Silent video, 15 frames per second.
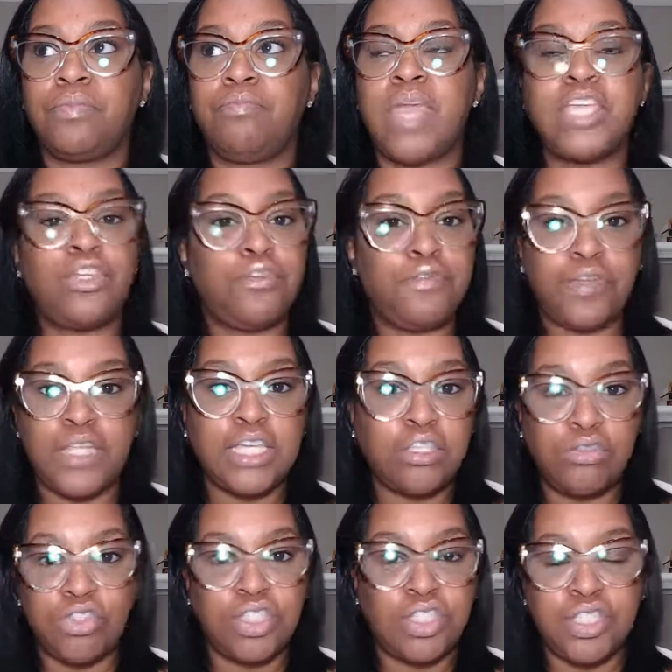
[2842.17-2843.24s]
make you feel
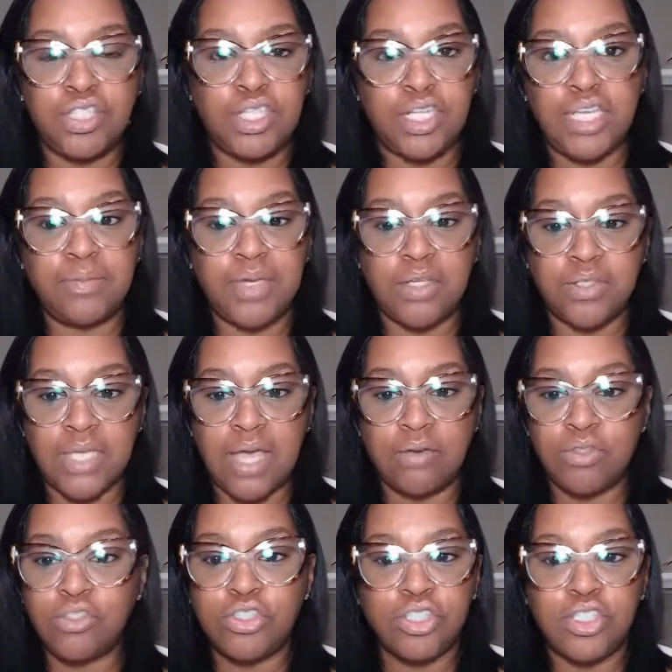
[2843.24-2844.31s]
like you shouldn't send emails
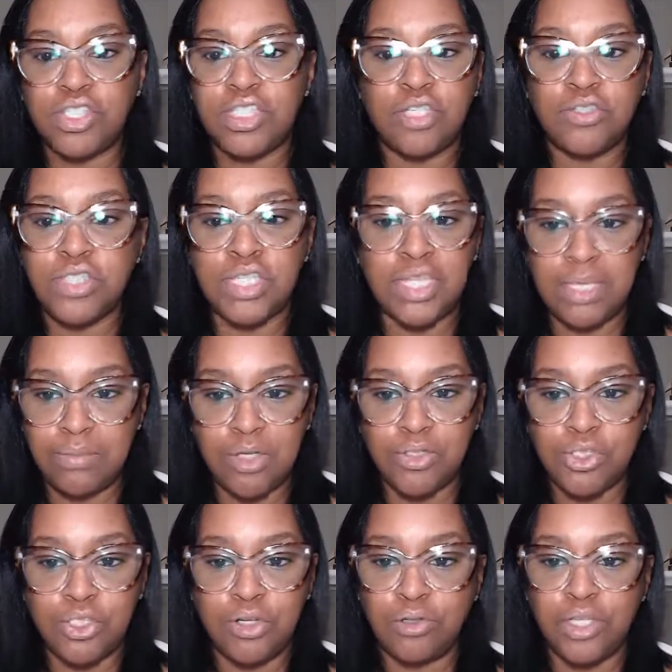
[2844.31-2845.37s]
out. You should still send
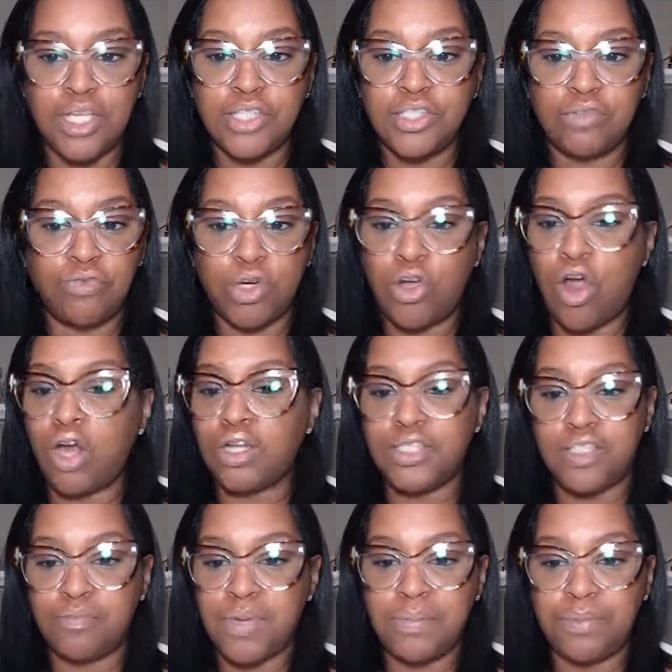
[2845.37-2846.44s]
emails to your list,
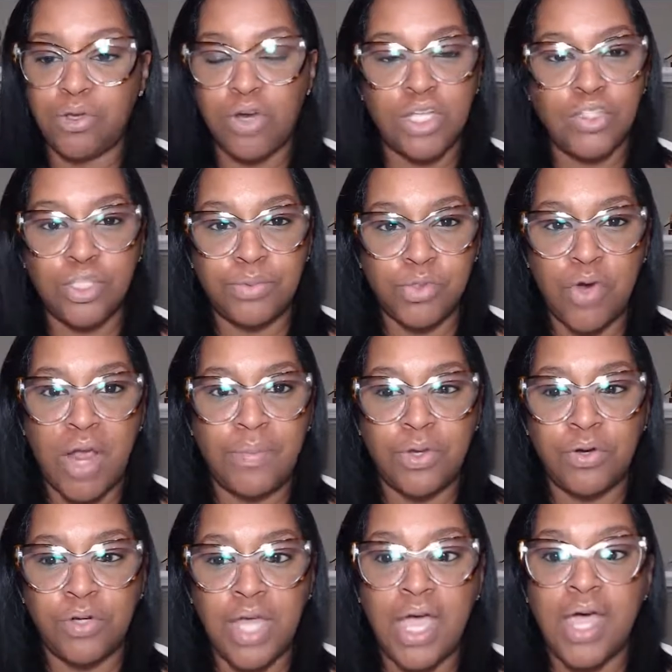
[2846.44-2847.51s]
regardless if people are
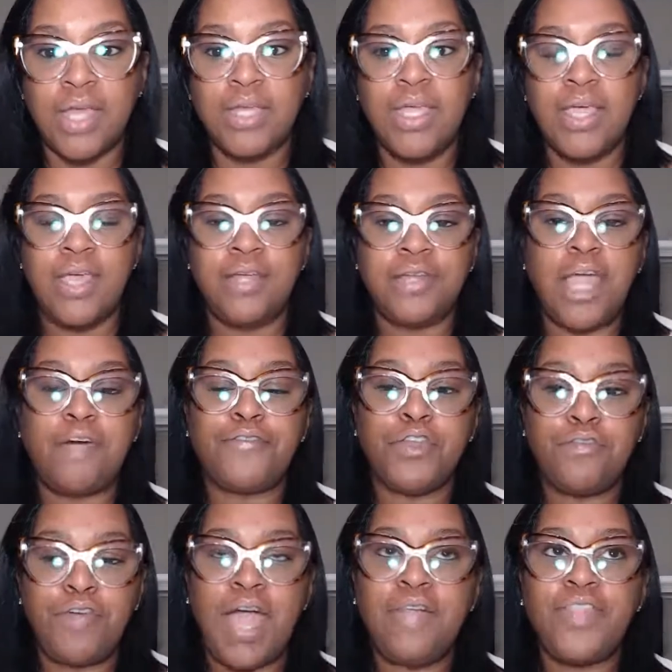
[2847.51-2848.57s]
unsubscribing or not. Now, if
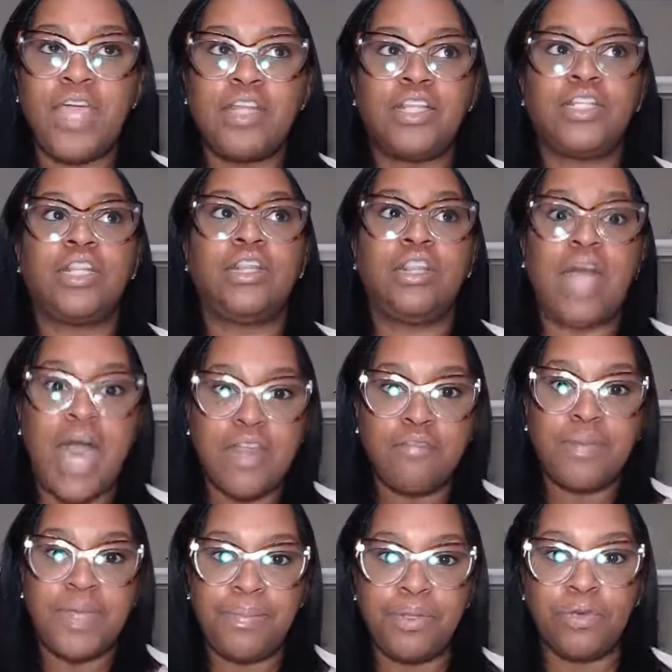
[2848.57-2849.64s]
you find that a lot
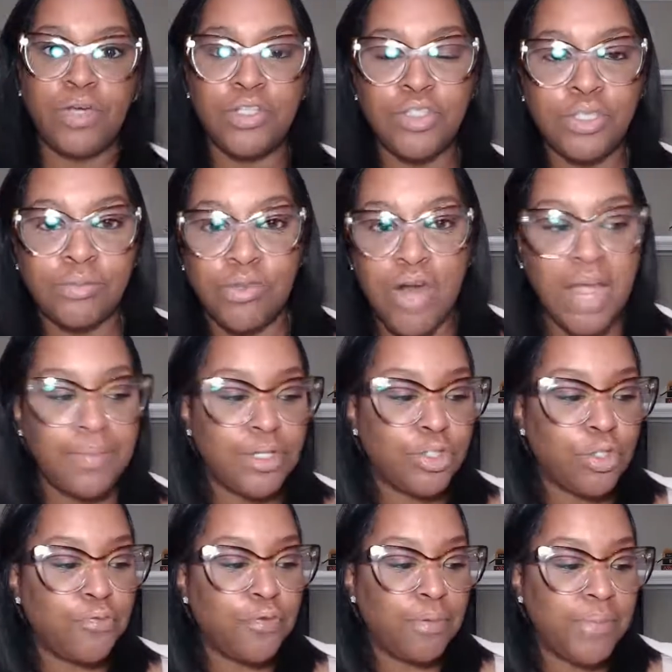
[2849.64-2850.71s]
of people are unsubscribing,
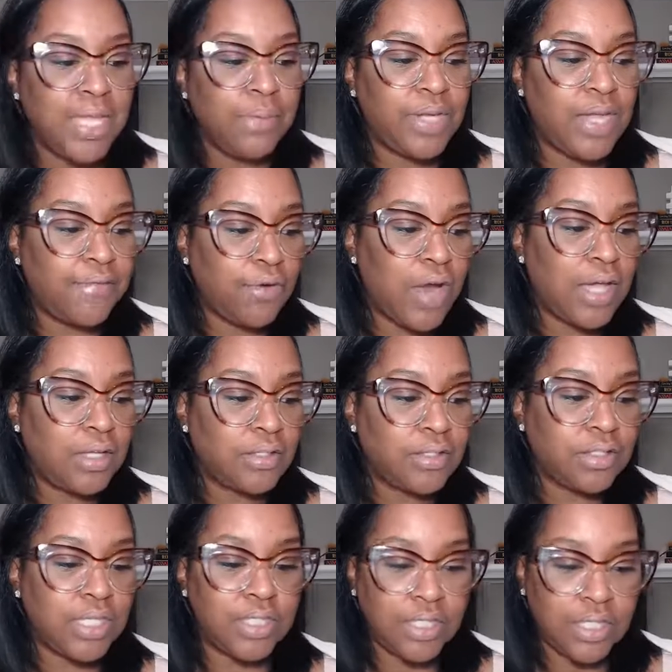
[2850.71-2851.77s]
so for me, whenever I
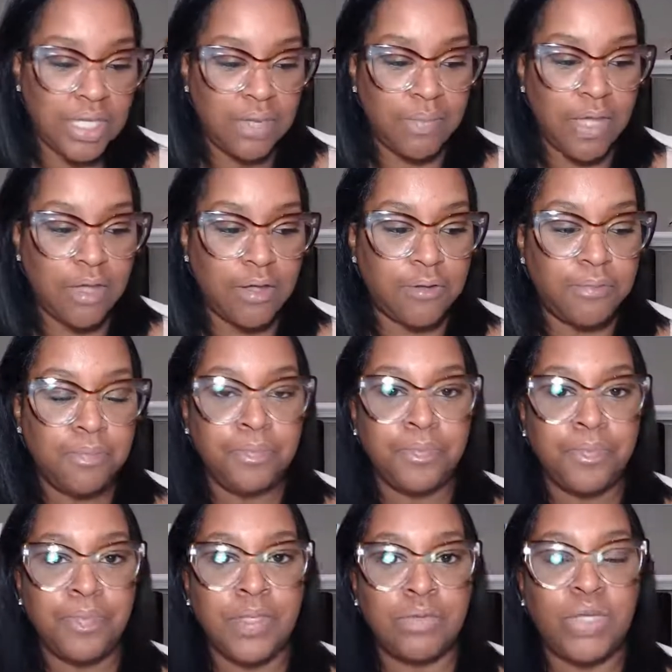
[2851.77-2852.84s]
send an email,
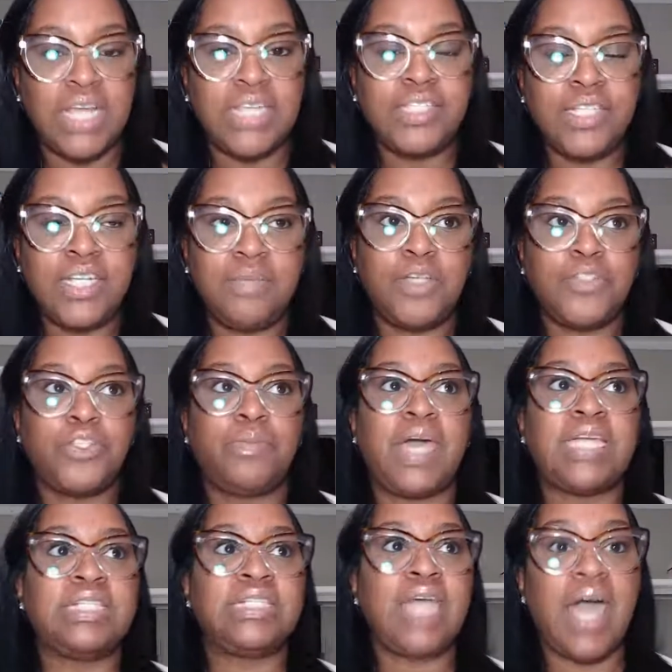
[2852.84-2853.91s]
when I send an email to
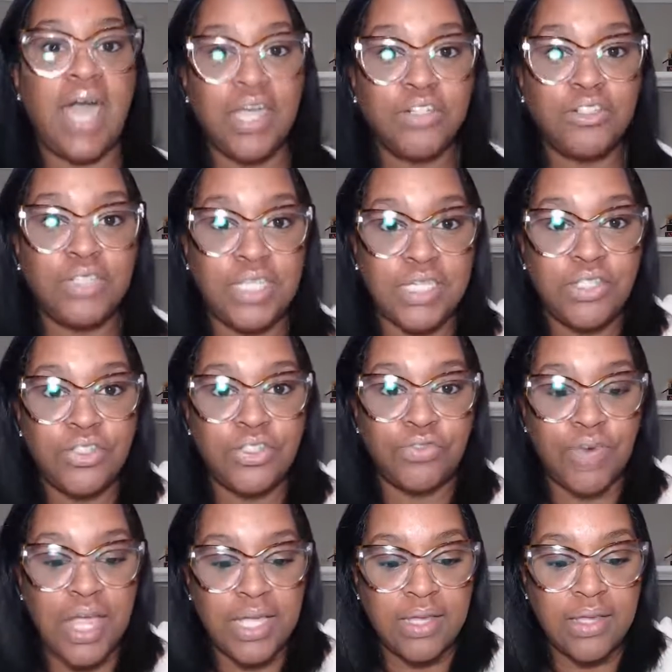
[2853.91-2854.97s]
my entire list,
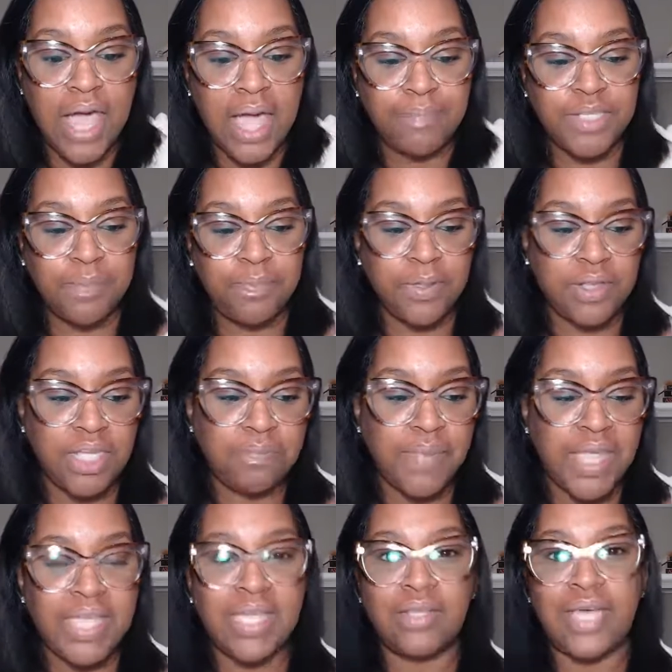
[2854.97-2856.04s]
right, I typically
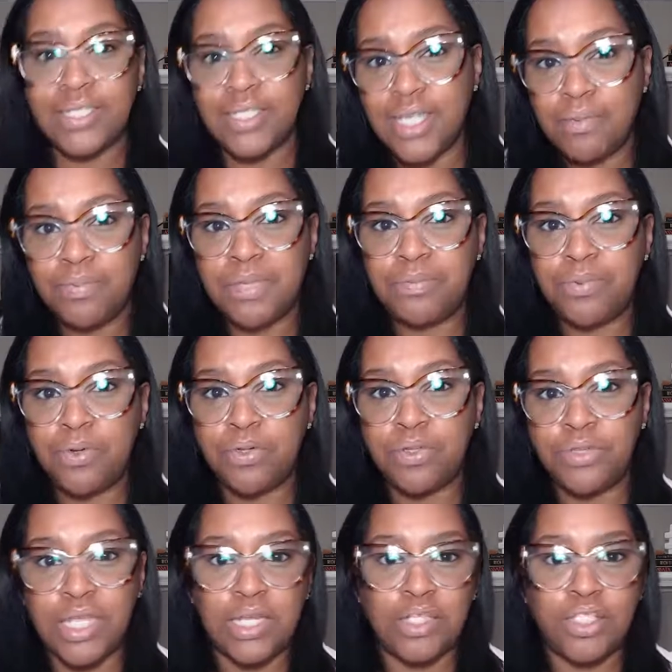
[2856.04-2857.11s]
may get like 10
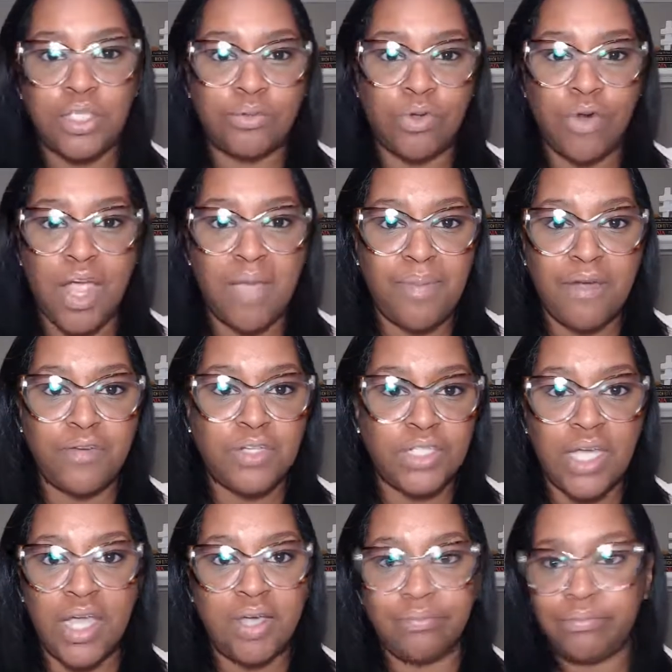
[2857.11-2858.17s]
people that unsubscribe every
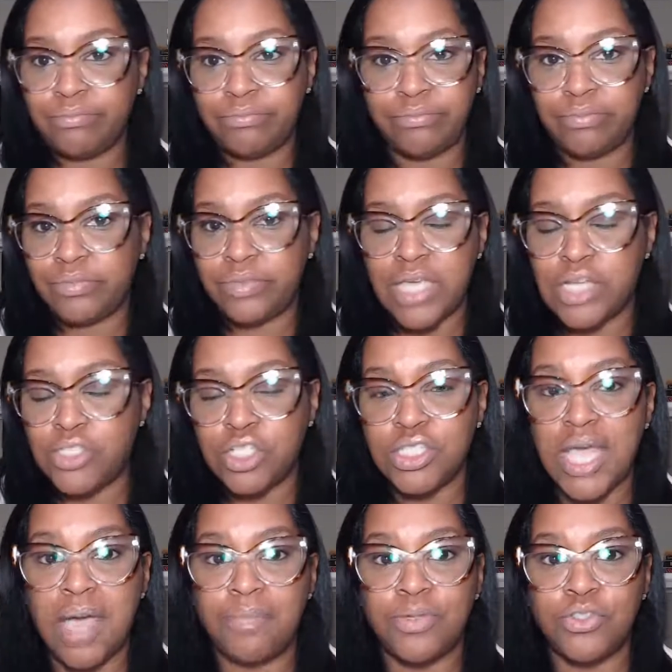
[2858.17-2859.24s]
time. It just
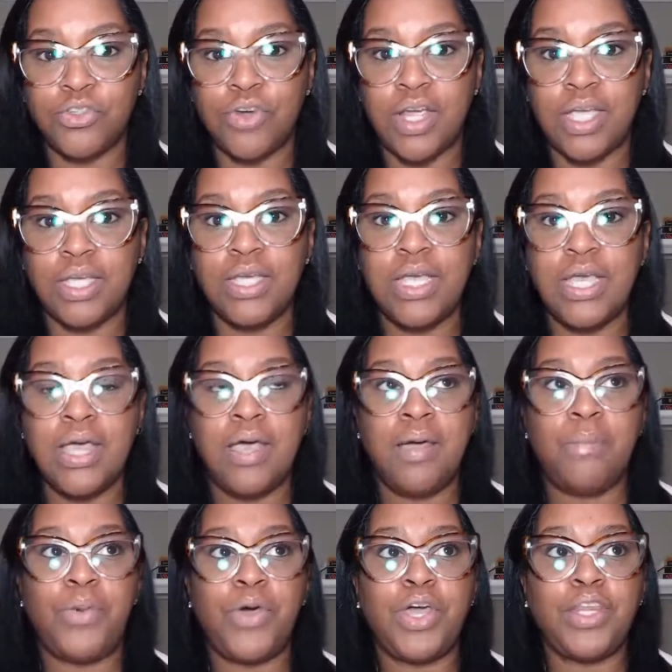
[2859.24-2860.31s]
happens, right?
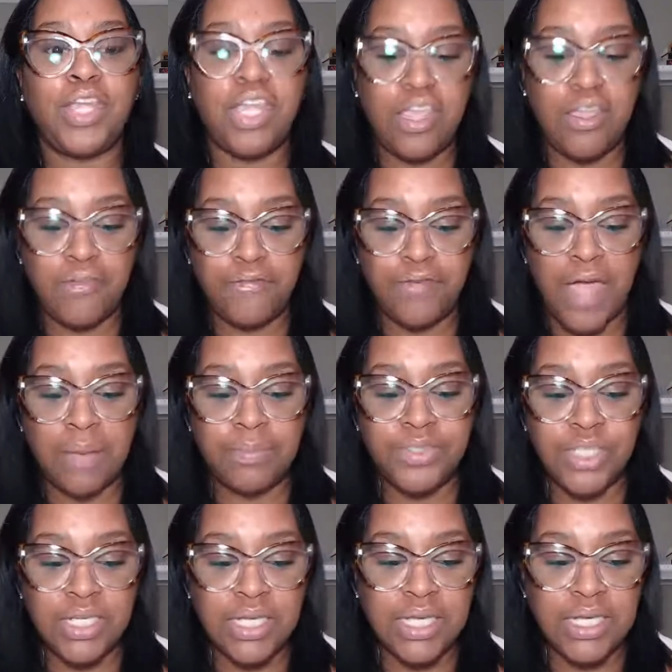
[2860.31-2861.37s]
But if I'm
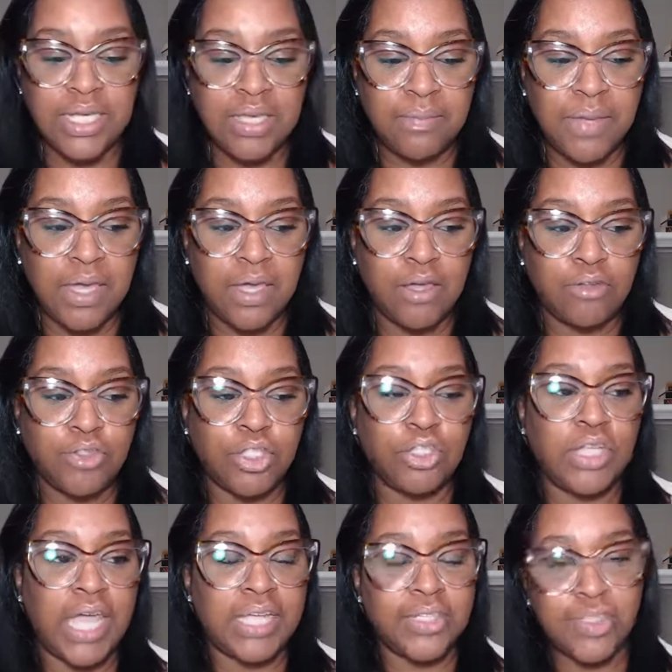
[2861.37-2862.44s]
sending an email to
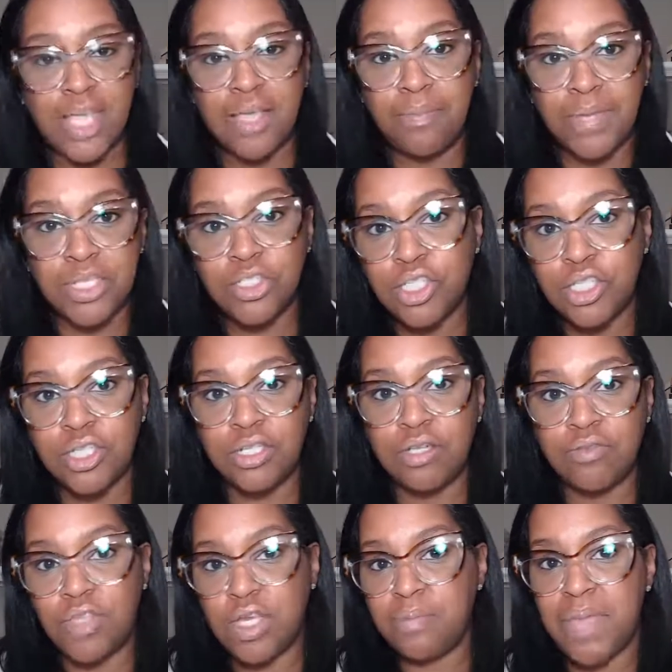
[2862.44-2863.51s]
like
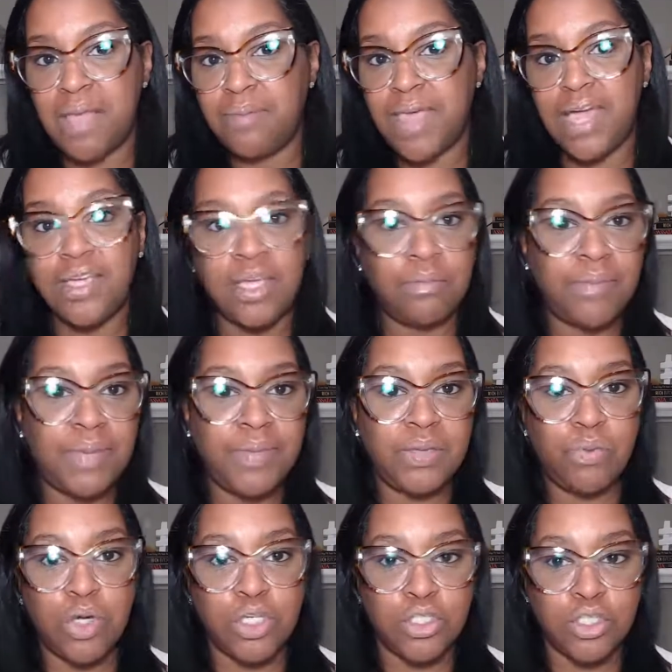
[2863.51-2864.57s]
segmented, then maybe I get
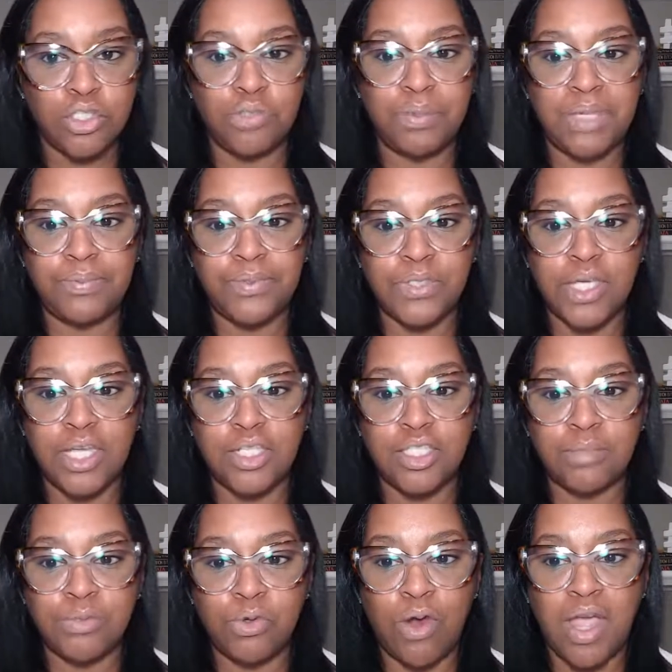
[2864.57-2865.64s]
maybe 1 or 2 people to
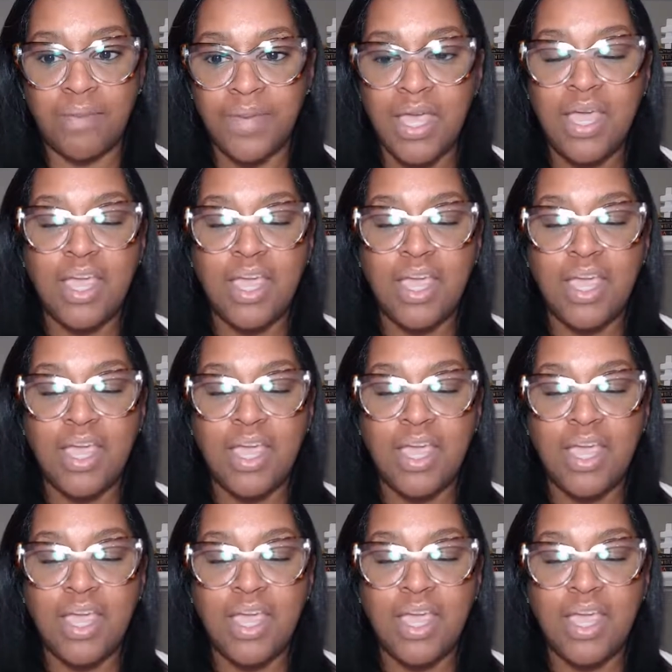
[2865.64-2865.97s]
unsubscribe.